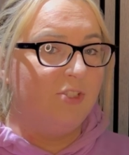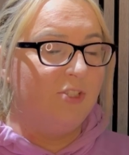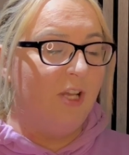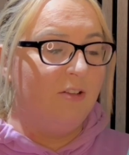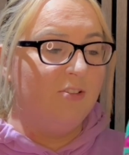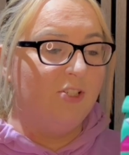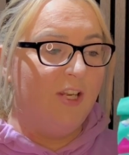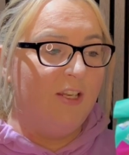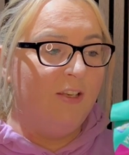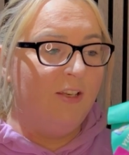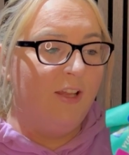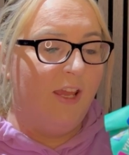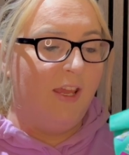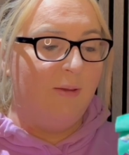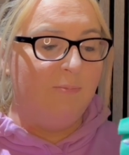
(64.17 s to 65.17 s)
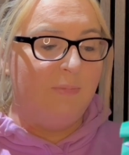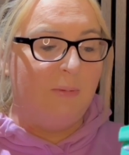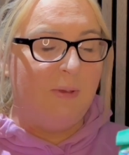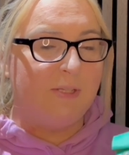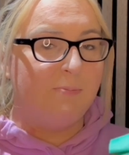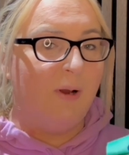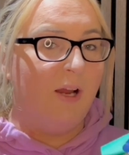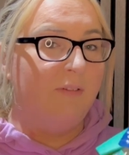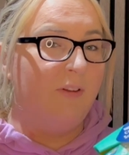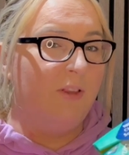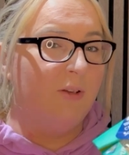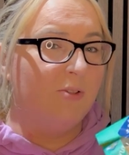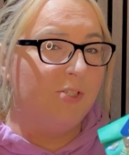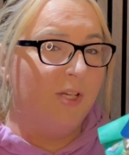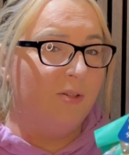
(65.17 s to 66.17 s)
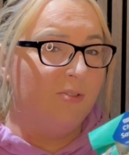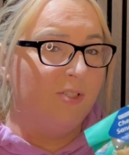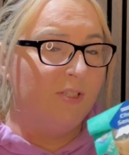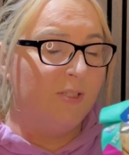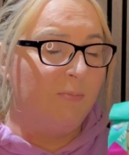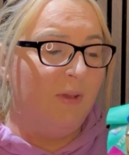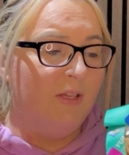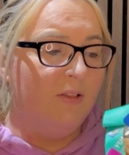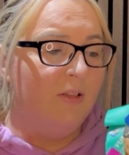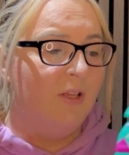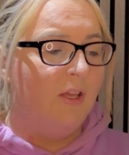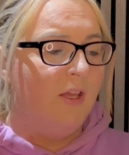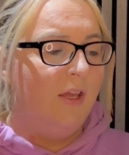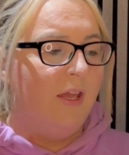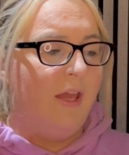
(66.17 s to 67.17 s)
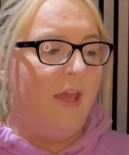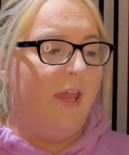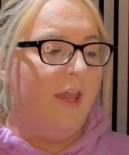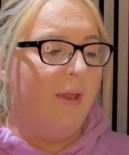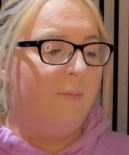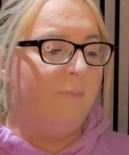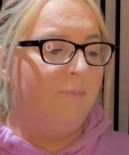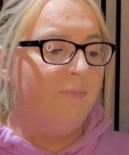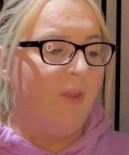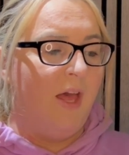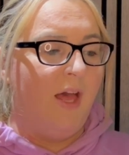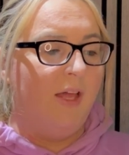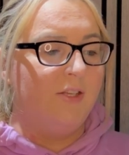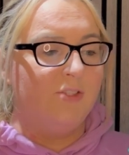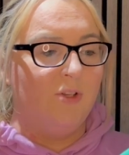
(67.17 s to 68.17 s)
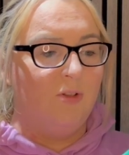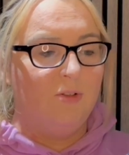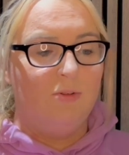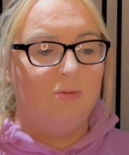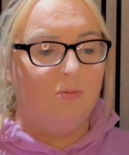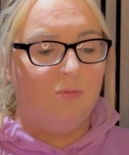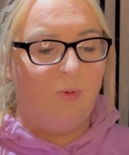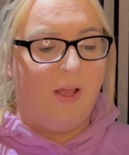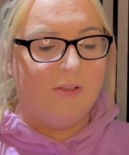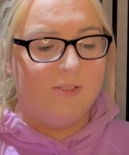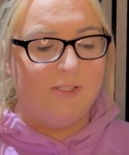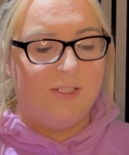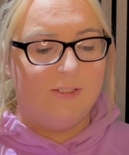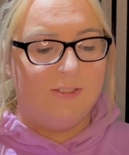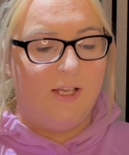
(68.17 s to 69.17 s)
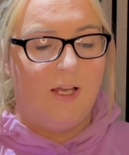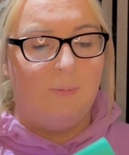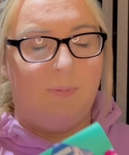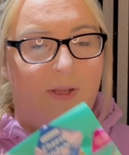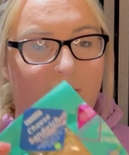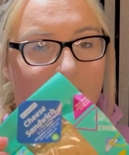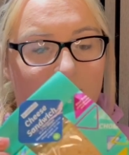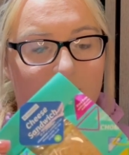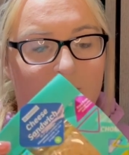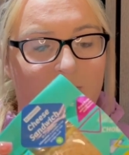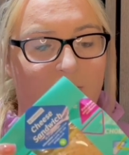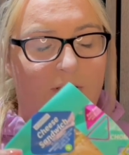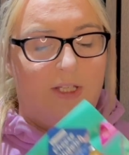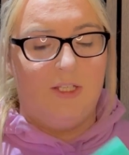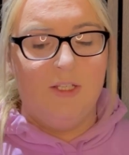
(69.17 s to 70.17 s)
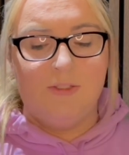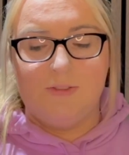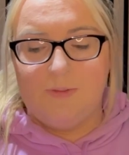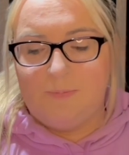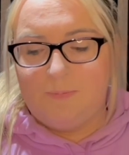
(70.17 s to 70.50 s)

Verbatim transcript: children, um, maybe as part of a little children's meal. Um, and it's all well sealed up and it looks really good.